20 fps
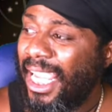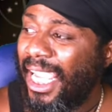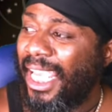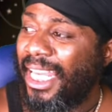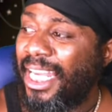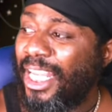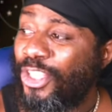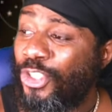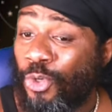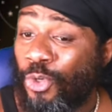
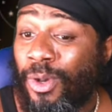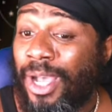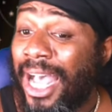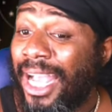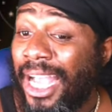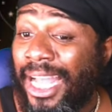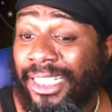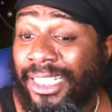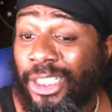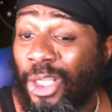And they're doing,
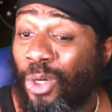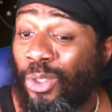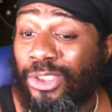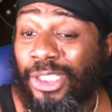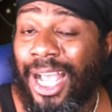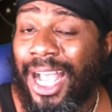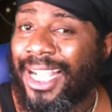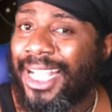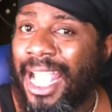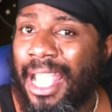I told
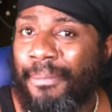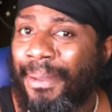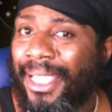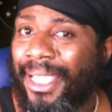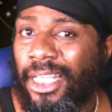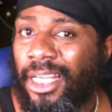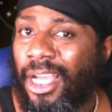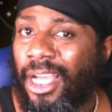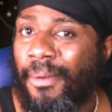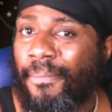you, I can't
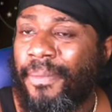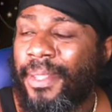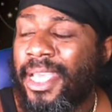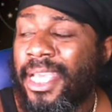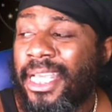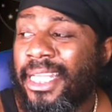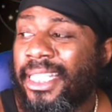make it up.